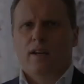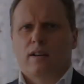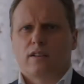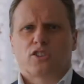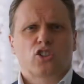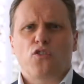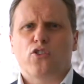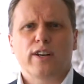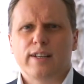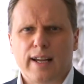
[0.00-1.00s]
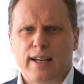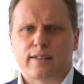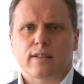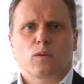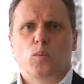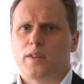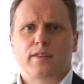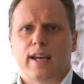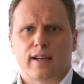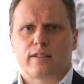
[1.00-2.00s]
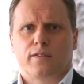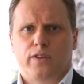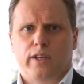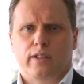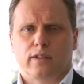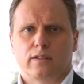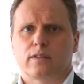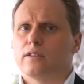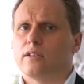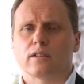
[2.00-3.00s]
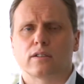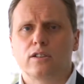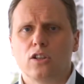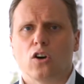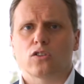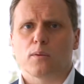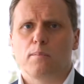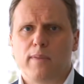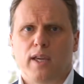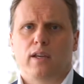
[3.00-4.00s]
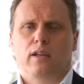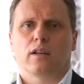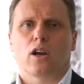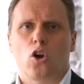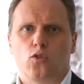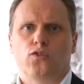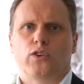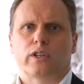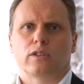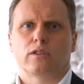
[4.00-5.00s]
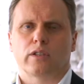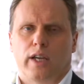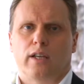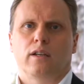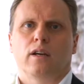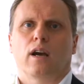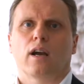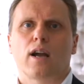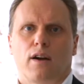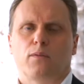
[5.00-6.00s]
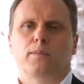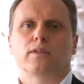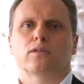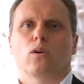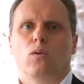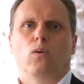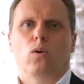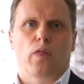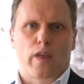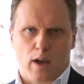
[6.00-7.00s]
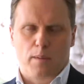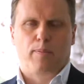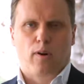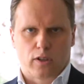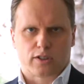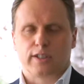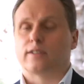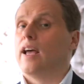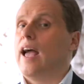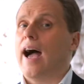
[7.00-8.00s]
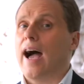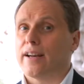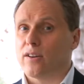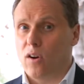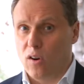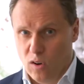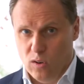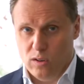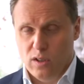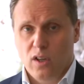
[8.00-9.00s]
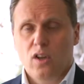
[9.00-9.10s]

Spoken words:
Sovereign debt with negative yields does not mean confidence in governments or their policies at all.